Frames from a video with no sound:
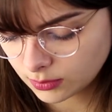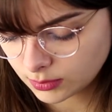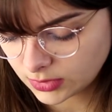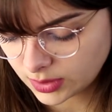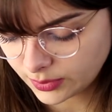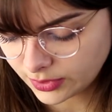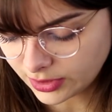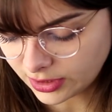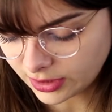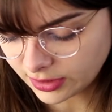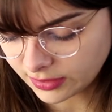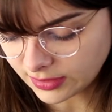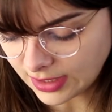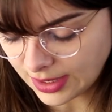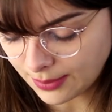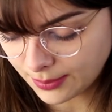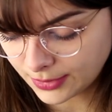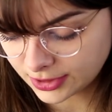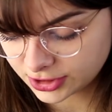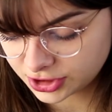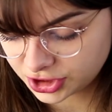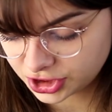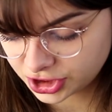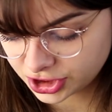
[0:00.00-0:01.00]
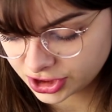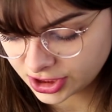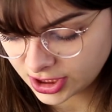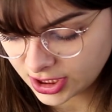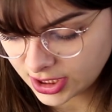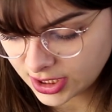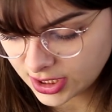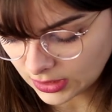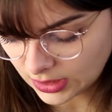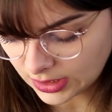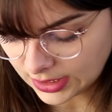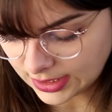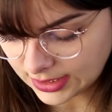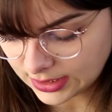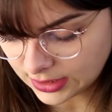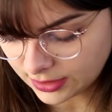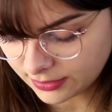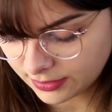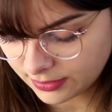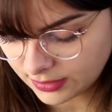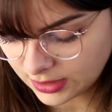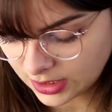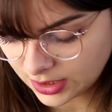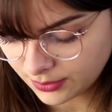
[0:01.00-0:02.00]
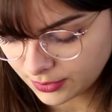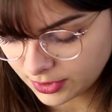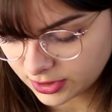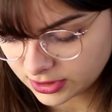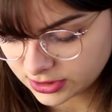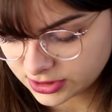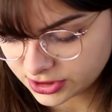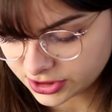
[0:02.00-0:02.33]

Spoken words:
maybe like that much. And I think I'm gonna